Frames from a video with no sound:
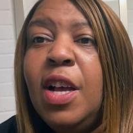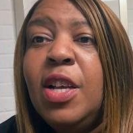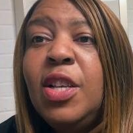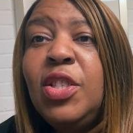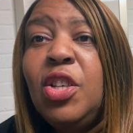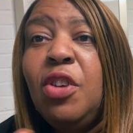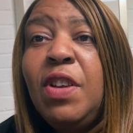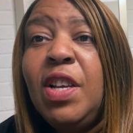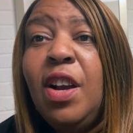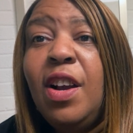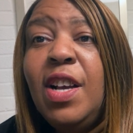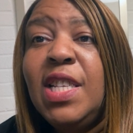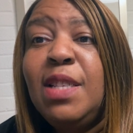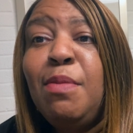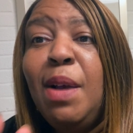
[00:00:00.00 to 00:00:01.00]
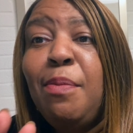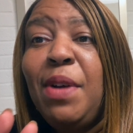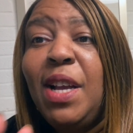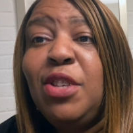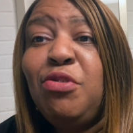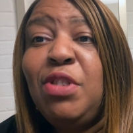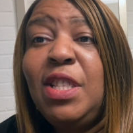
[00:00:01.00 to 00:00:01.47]
Sorry guys, my
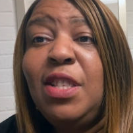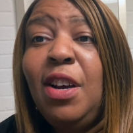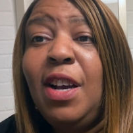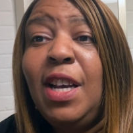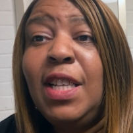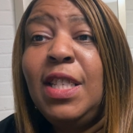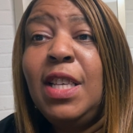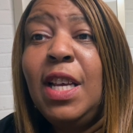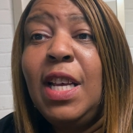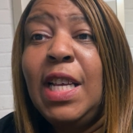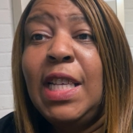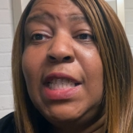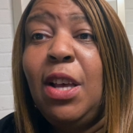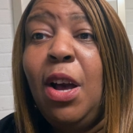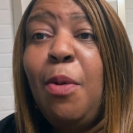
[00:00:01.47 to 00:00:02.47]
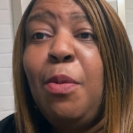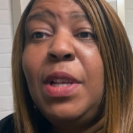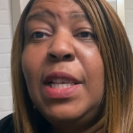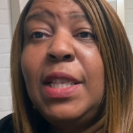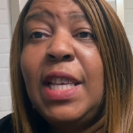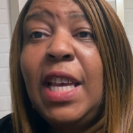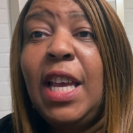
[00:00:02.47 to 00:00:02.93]
battery died, so I'm going
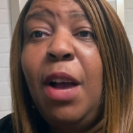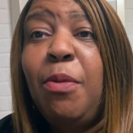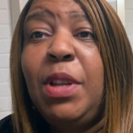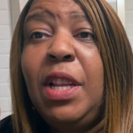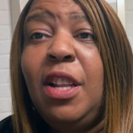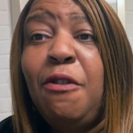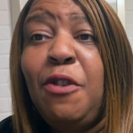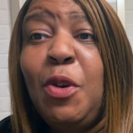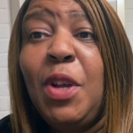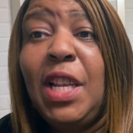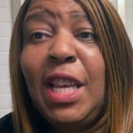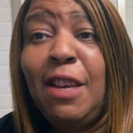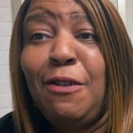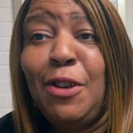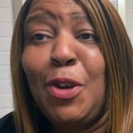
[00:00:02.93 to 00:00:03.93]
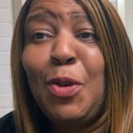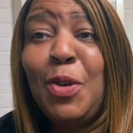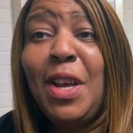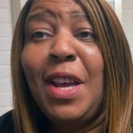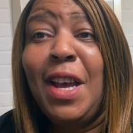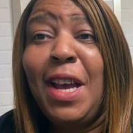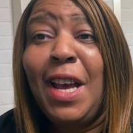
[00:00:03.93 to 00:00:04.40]
to say I'm going to love you and leave you
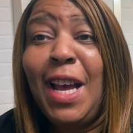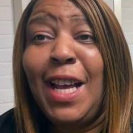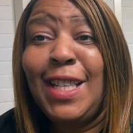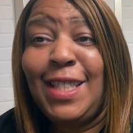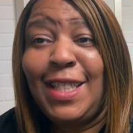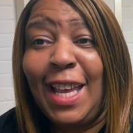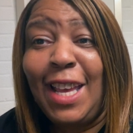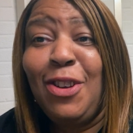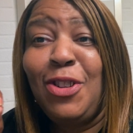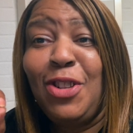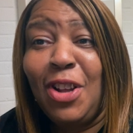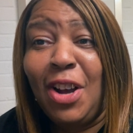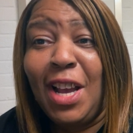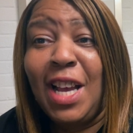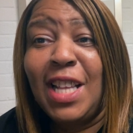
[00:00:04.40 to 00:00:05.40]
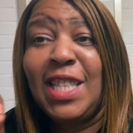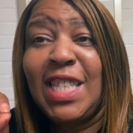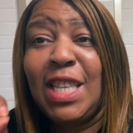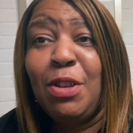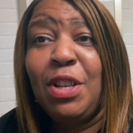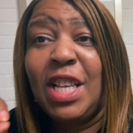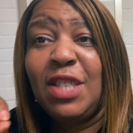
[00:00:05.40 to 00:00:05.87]
and say goodnight and see
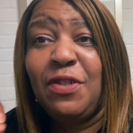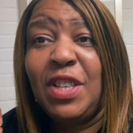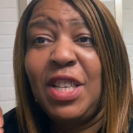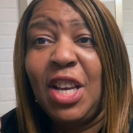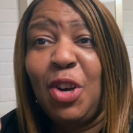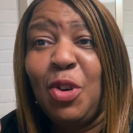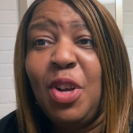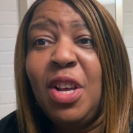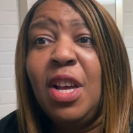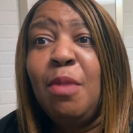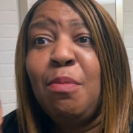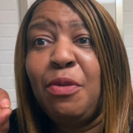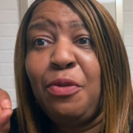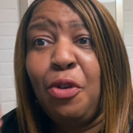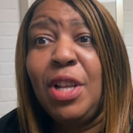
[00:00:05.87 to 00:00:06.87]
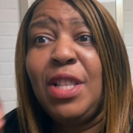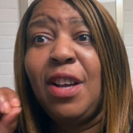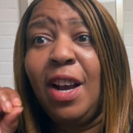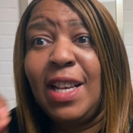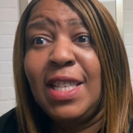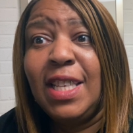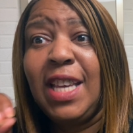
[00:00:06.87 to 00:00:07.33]
you in the next video before it
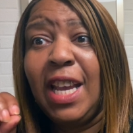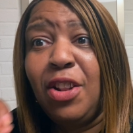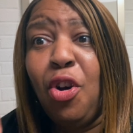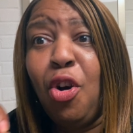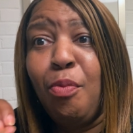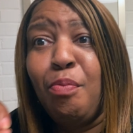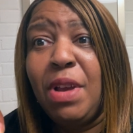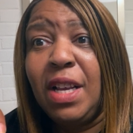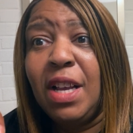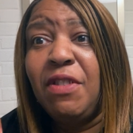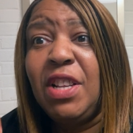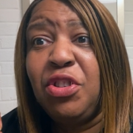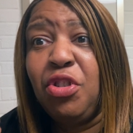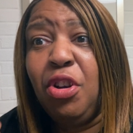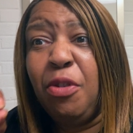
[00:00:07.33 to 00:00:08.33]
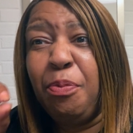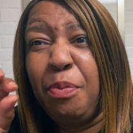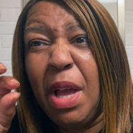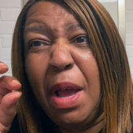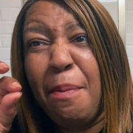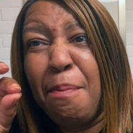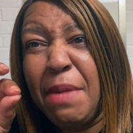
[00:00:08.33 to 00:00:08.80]
dies again on me. I've literally got a,
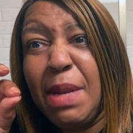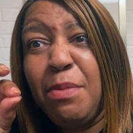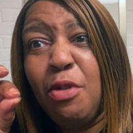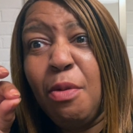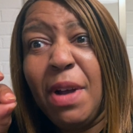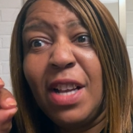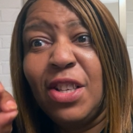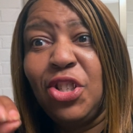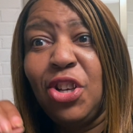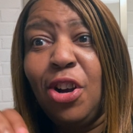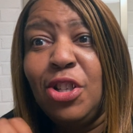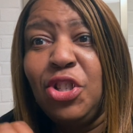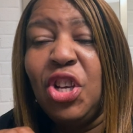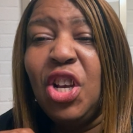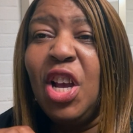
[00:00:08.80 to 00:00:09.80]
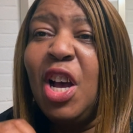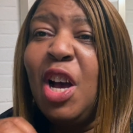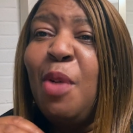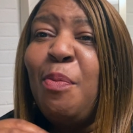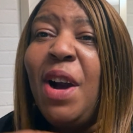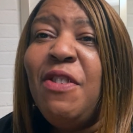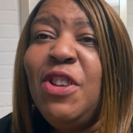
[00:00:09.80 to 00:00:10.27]
a minimal amount of charge,
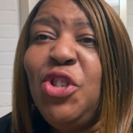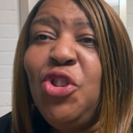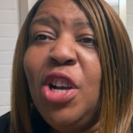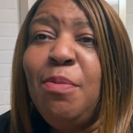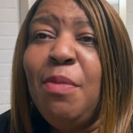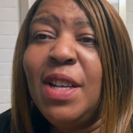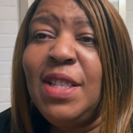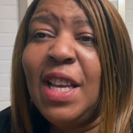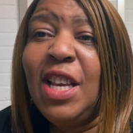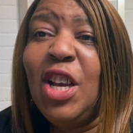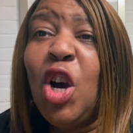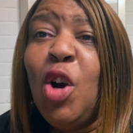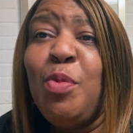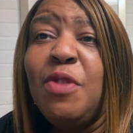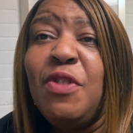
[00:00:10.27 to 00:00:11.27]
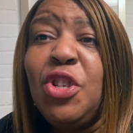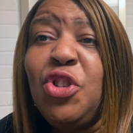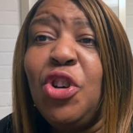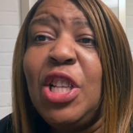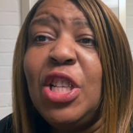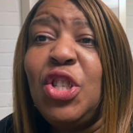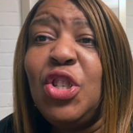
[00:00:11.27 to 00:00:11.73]
but I've enjoyed my day. Hope you've
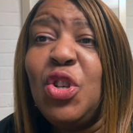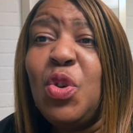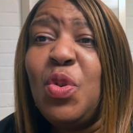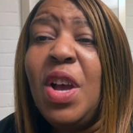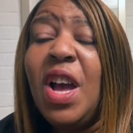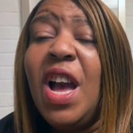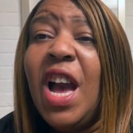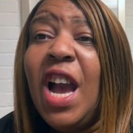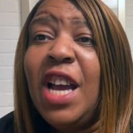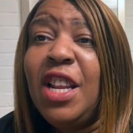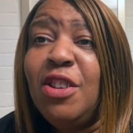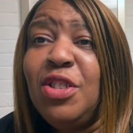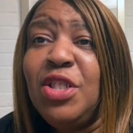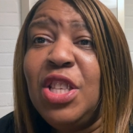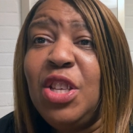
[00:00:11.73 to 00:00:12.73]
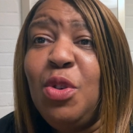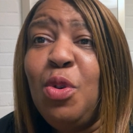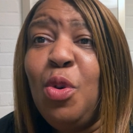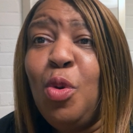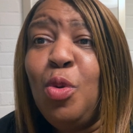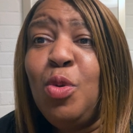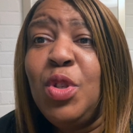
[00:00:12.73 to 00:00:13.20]
enjoyed it too, and I'll see you
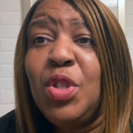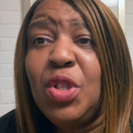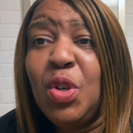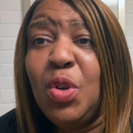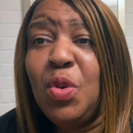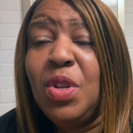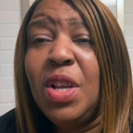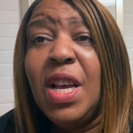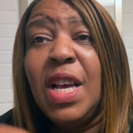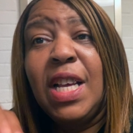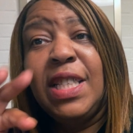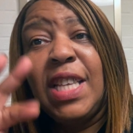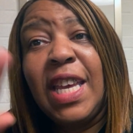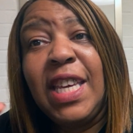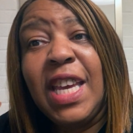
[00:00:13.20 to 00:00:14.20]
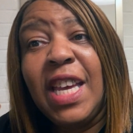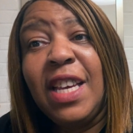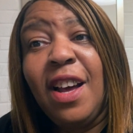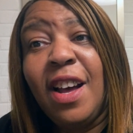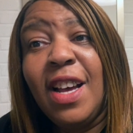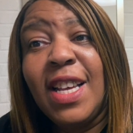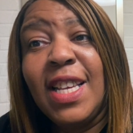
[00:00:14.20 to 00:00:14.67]
all soon. Take care
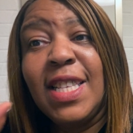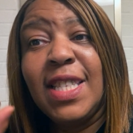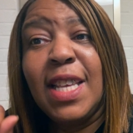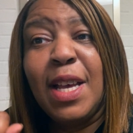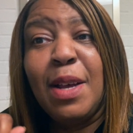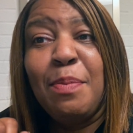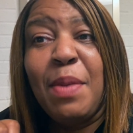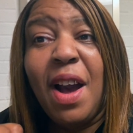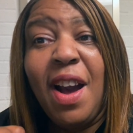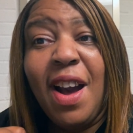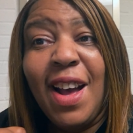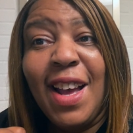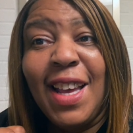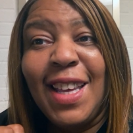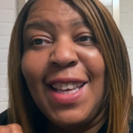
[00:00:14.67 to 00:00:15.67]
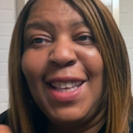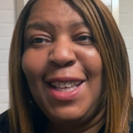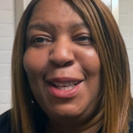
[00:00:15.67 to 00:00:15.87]
guys, bye.